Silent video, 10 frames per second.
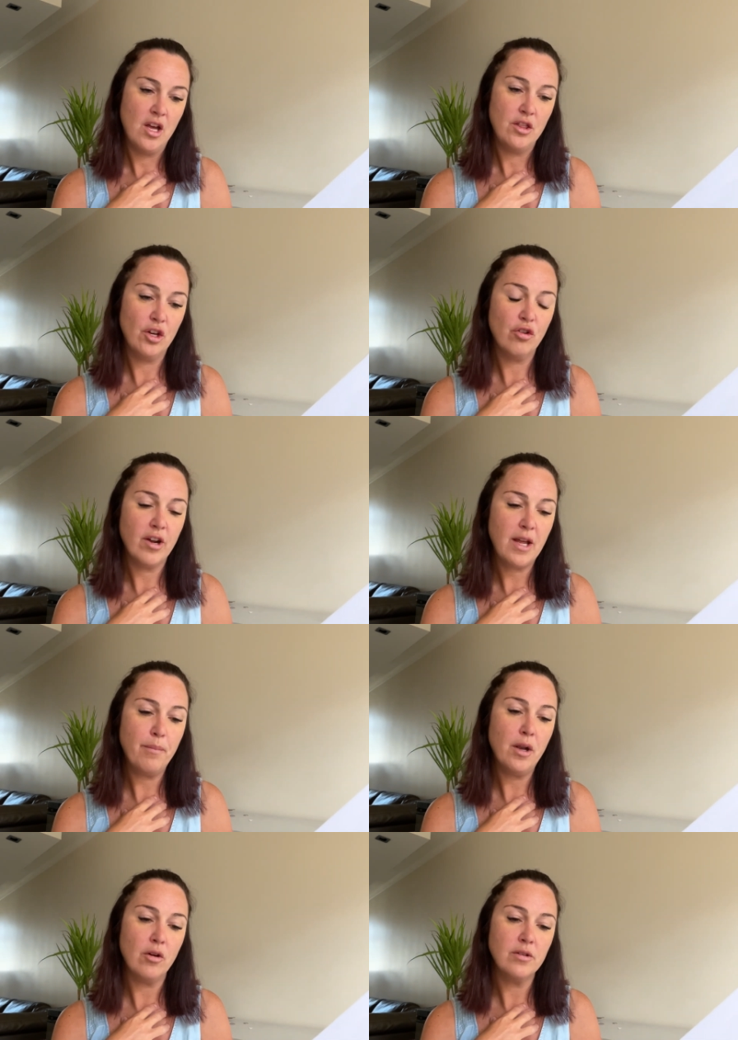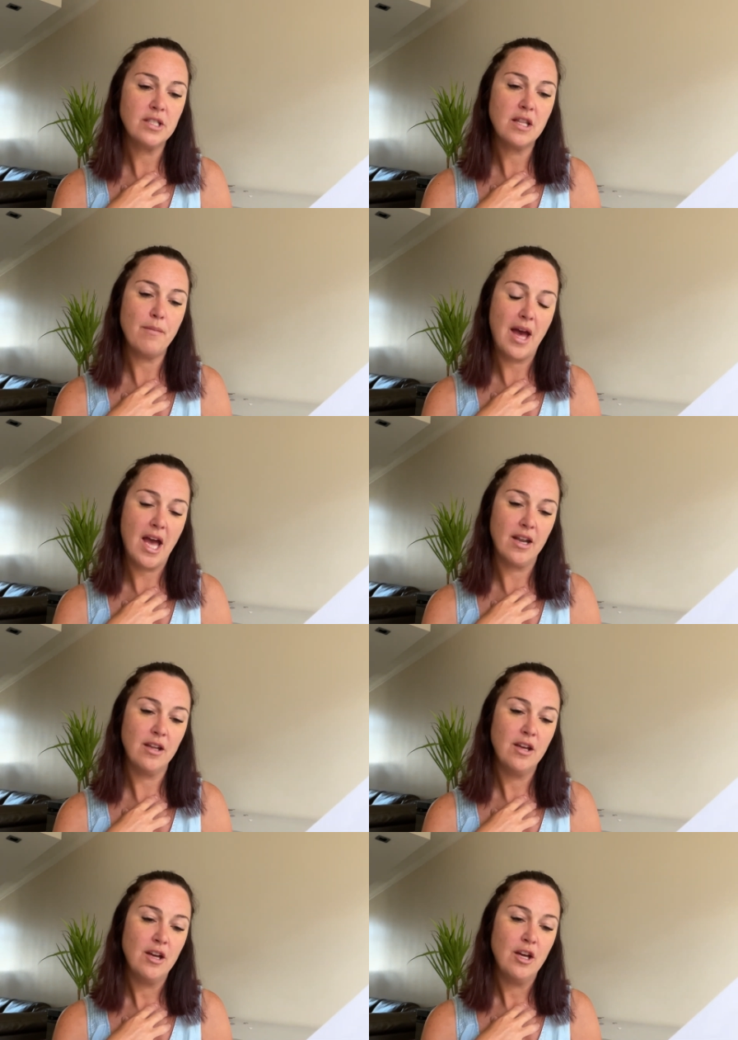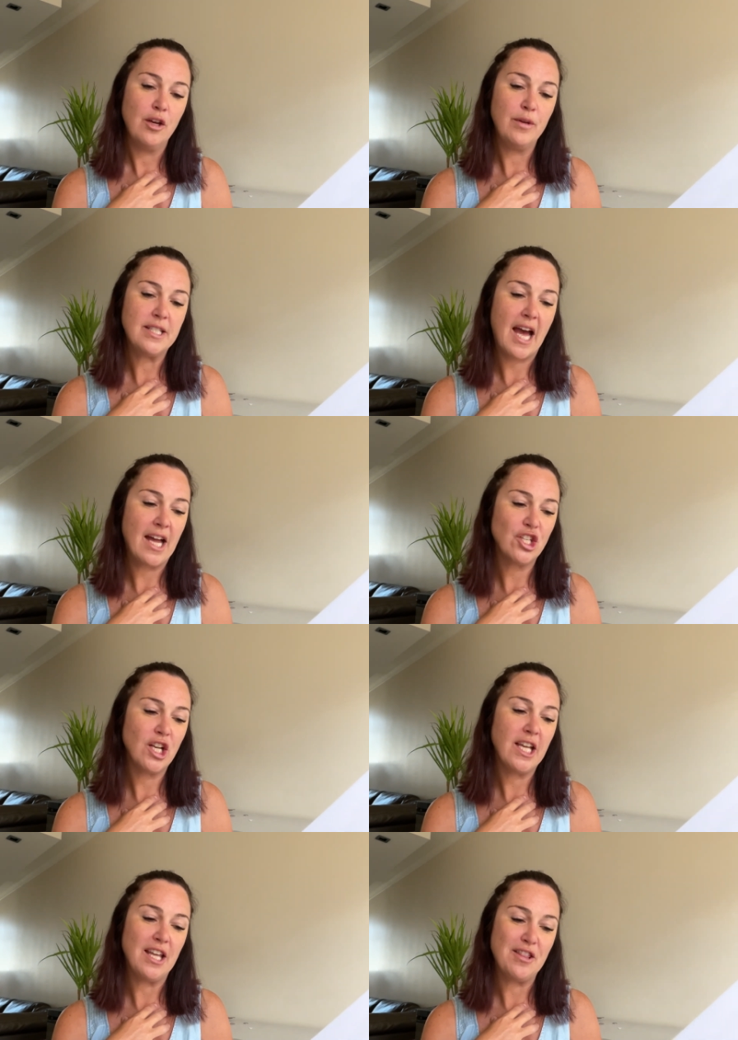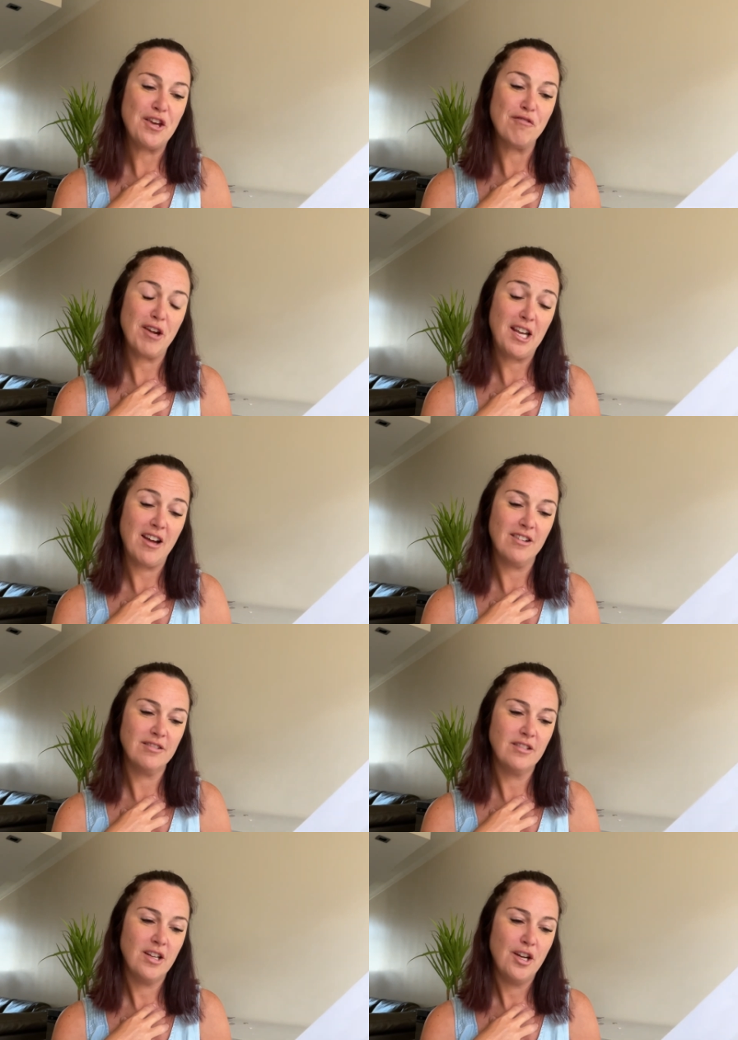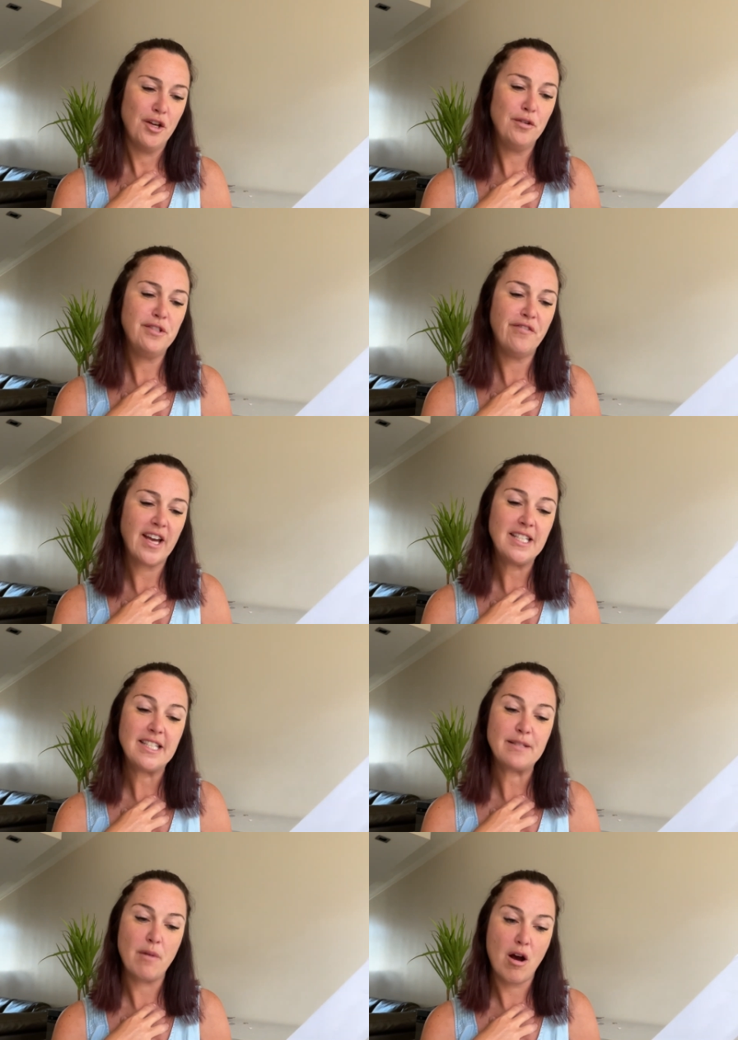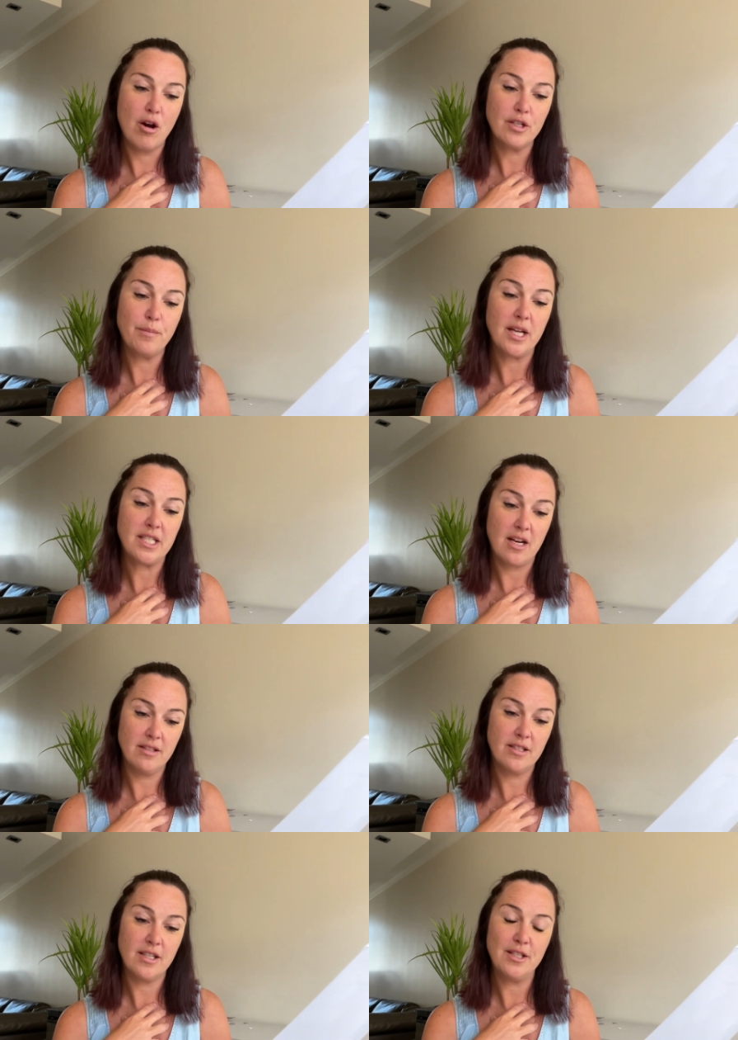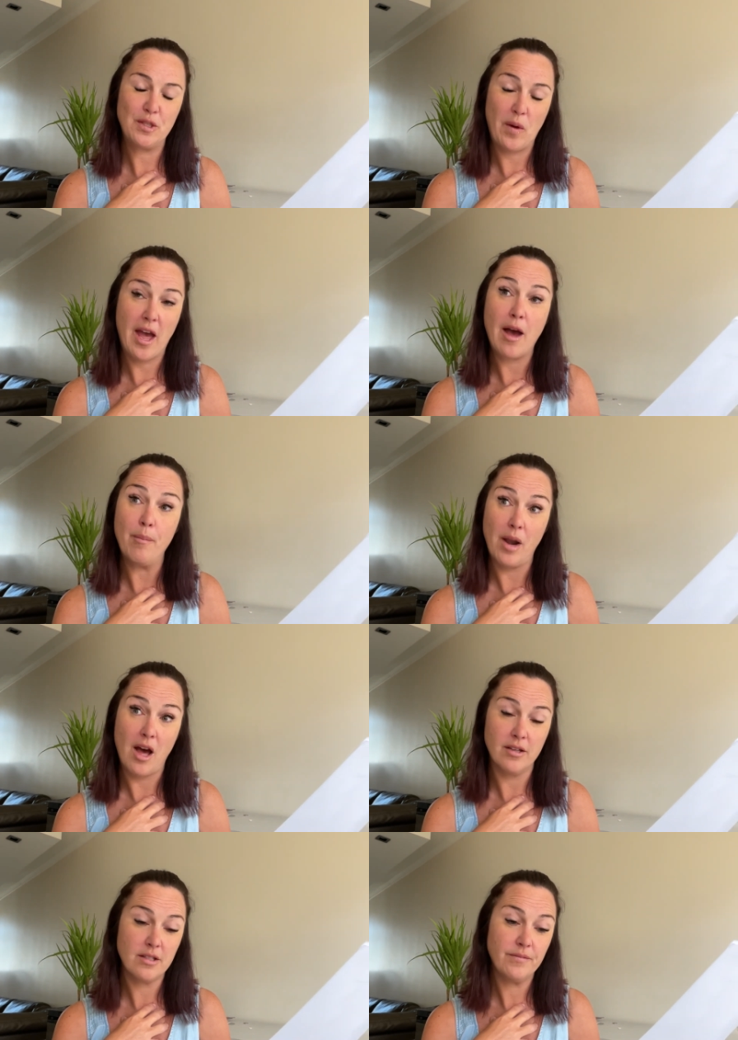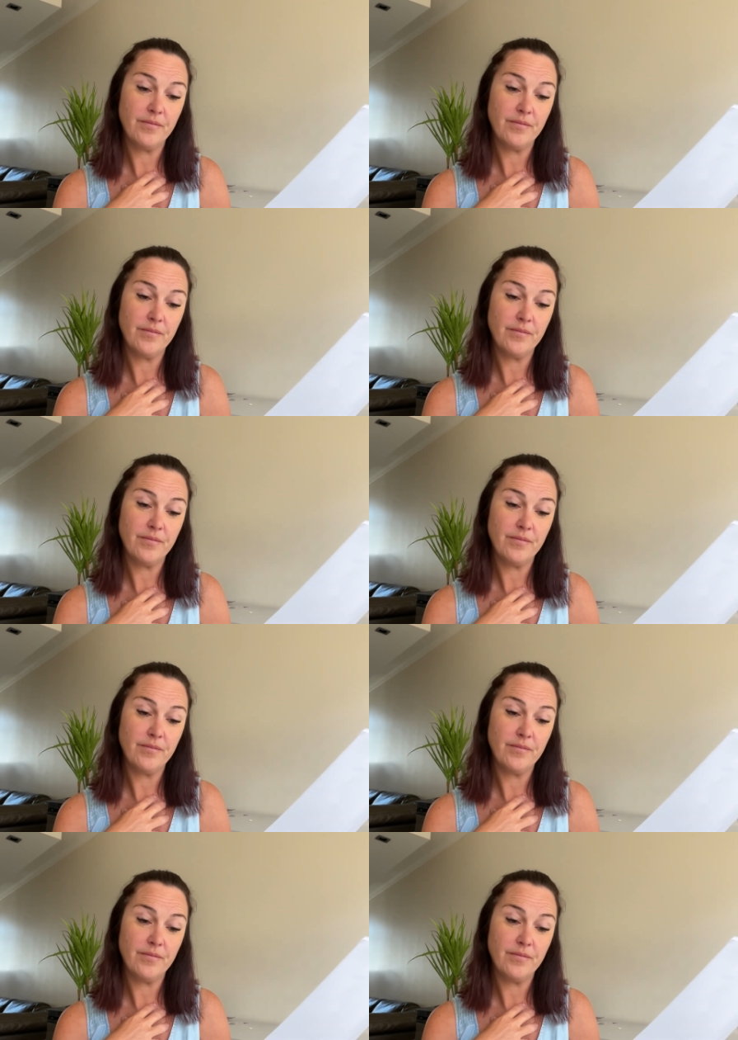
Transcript: The credit belongs to the man who is actually in the arena, whose face is marred by dust and sweat and blood,